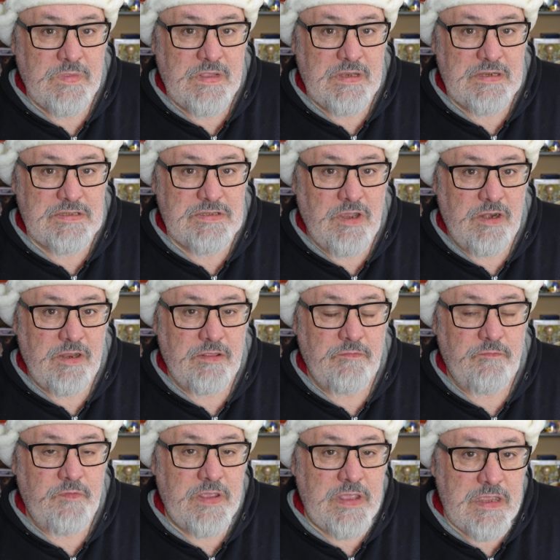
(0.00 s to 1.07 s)
the design of the
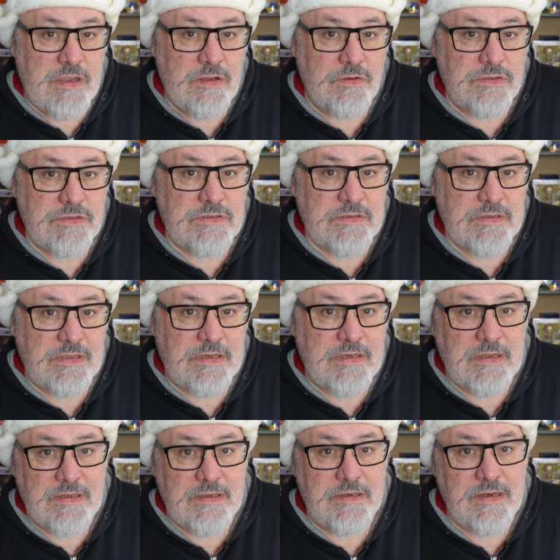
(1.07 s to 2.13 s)
vehicles that
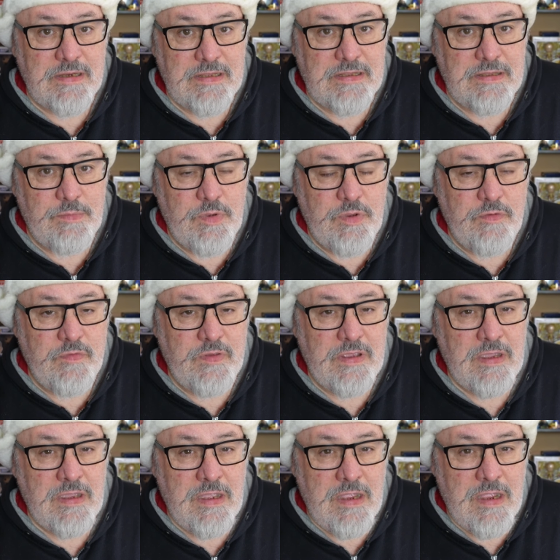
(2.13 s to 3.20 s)
are in the
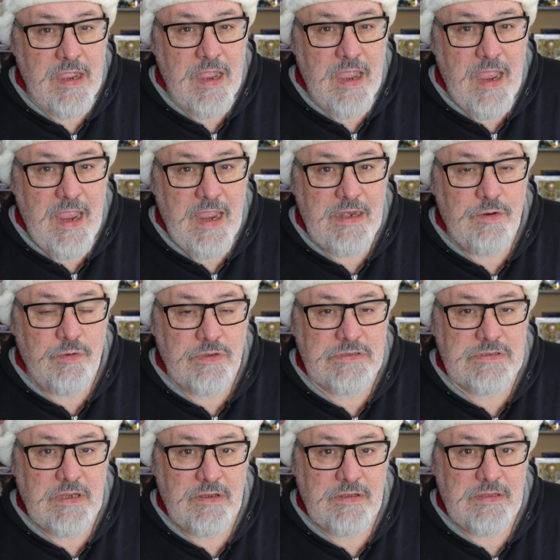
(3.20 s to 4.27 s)
movie, and
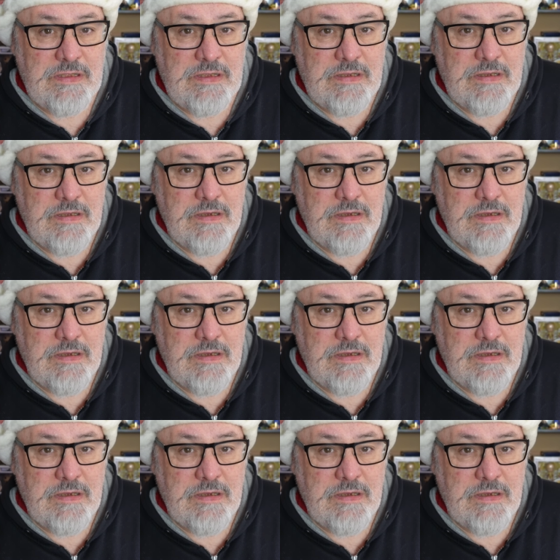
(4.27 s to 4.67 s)
also the